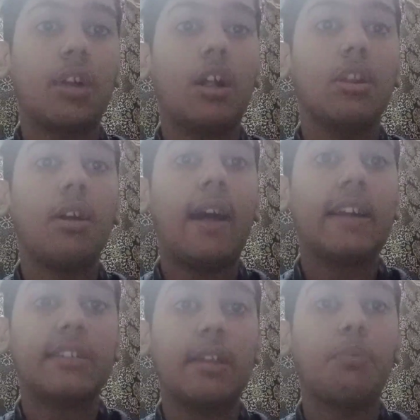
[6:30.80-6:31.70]
that Allah
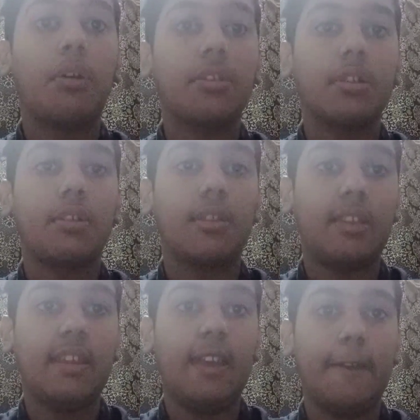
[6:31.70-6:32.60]
actually wanted to
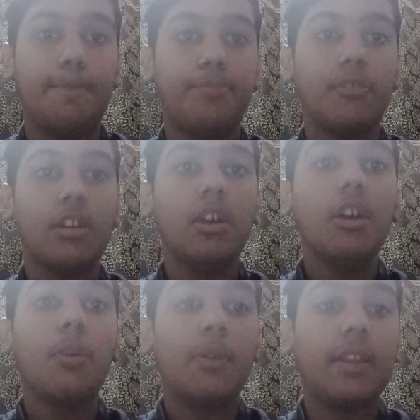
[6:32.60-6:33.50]
see him.
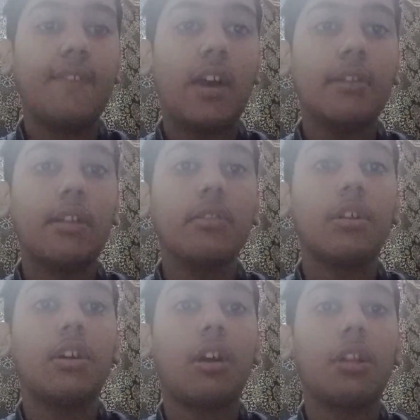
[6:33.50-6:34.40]
When they found out
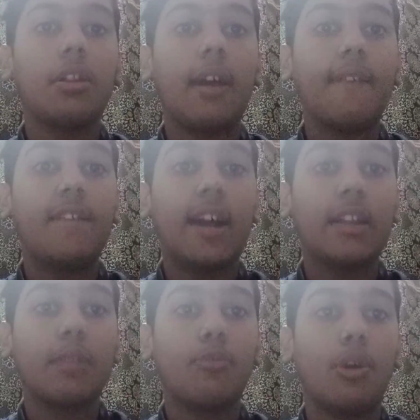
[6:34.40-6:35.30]
that Allah
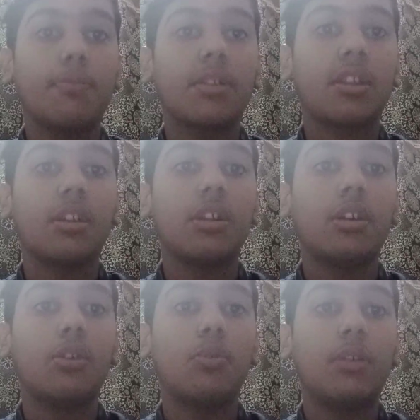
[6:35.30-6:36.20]
invited Muhammad
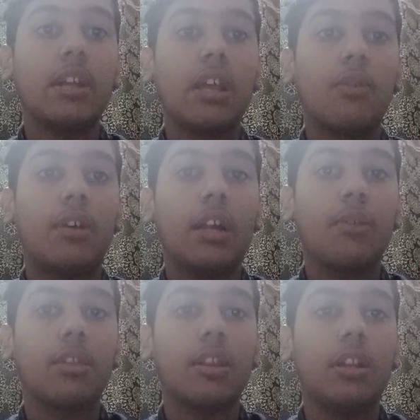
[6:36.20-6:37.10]
sallallahu alaihi
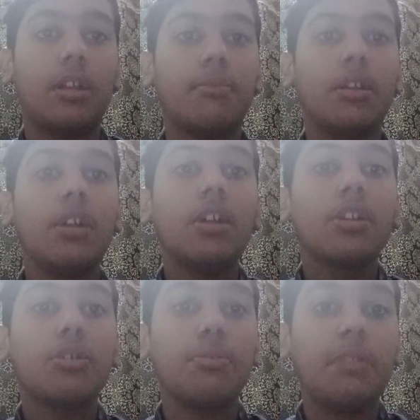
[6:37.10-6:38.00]
wasallam
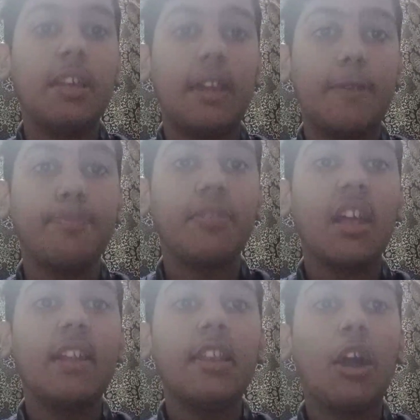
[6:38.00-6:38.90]
to meet him,
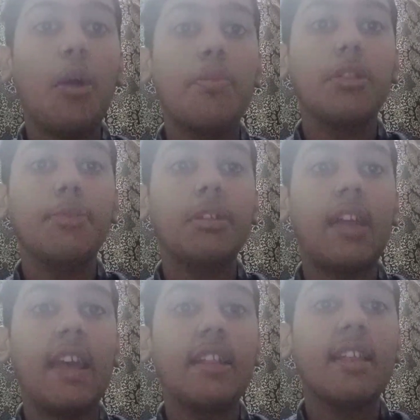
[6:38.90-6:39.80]
they opened up the
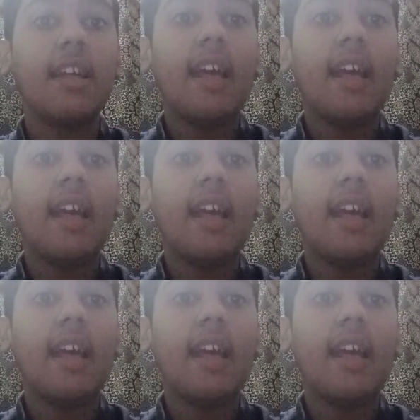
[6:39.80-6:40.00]
gate,